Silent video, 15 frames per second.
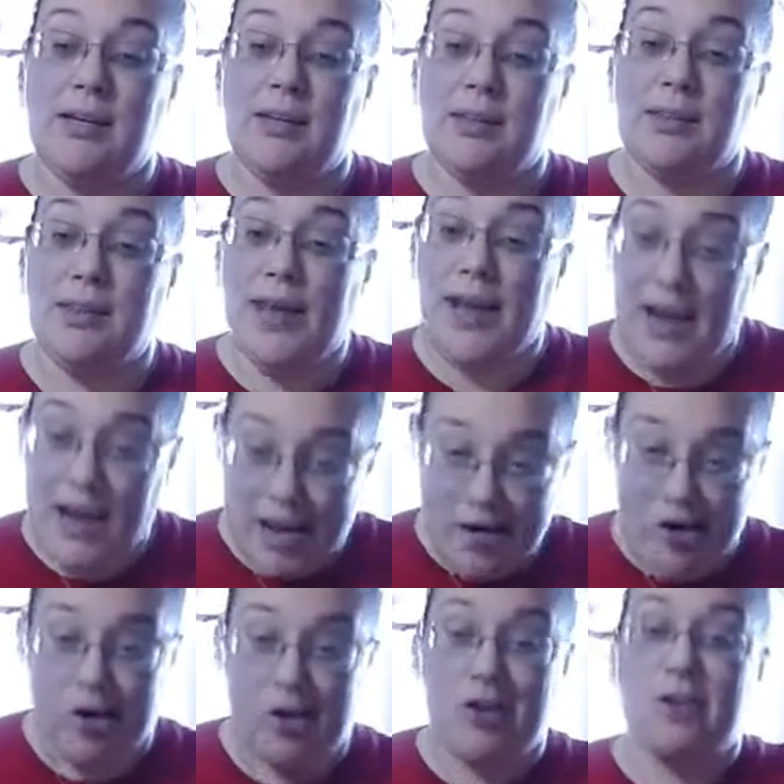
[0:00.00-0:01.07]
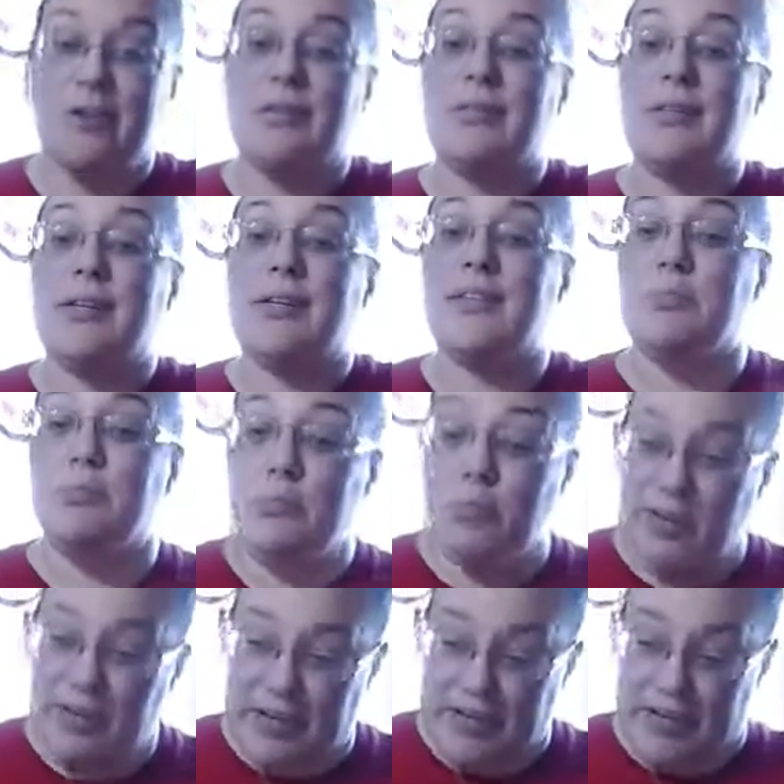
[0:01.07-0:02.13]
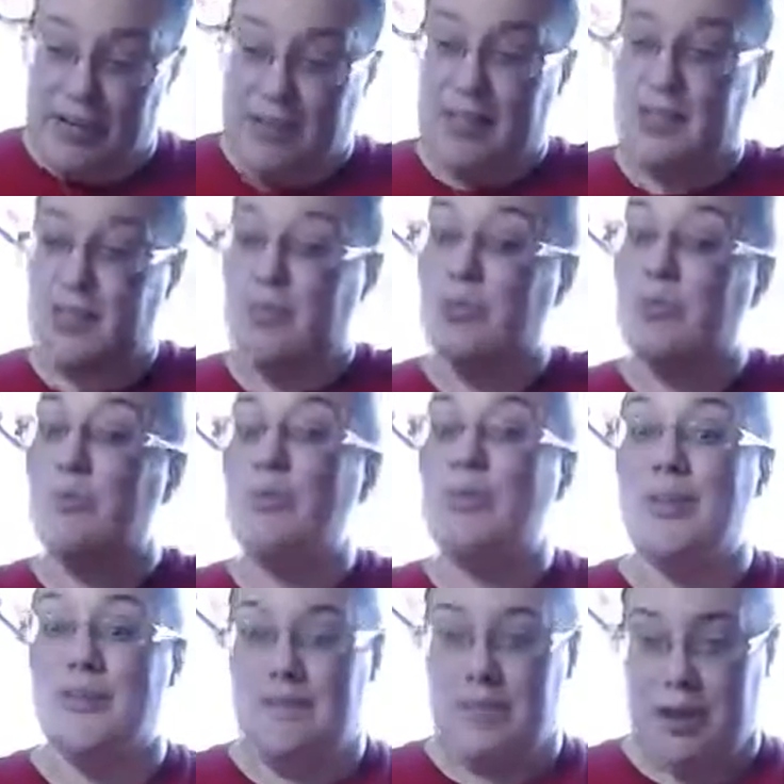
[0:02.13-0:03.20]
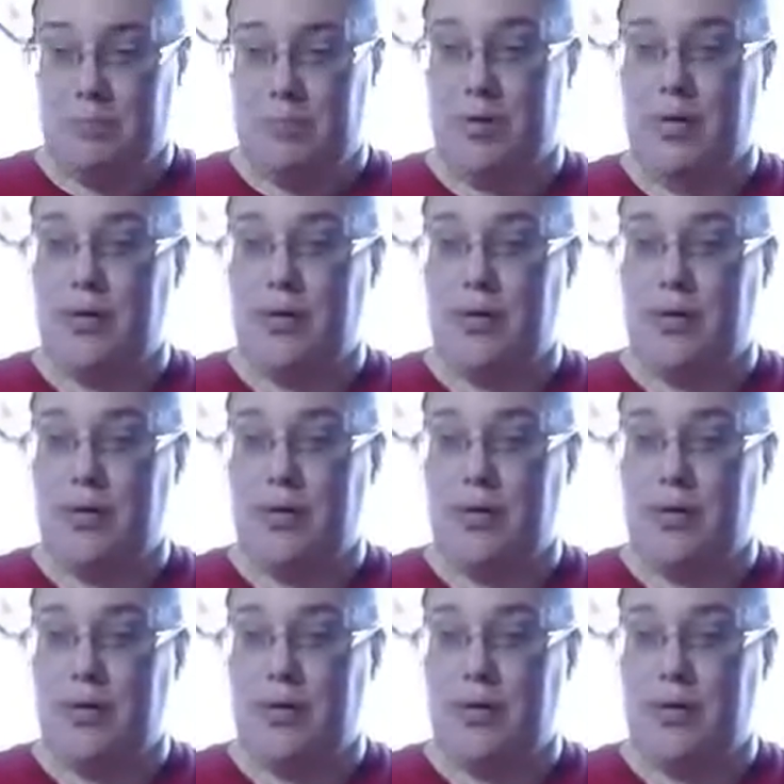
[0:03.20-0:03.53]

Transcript: The air is moving things through the fabric.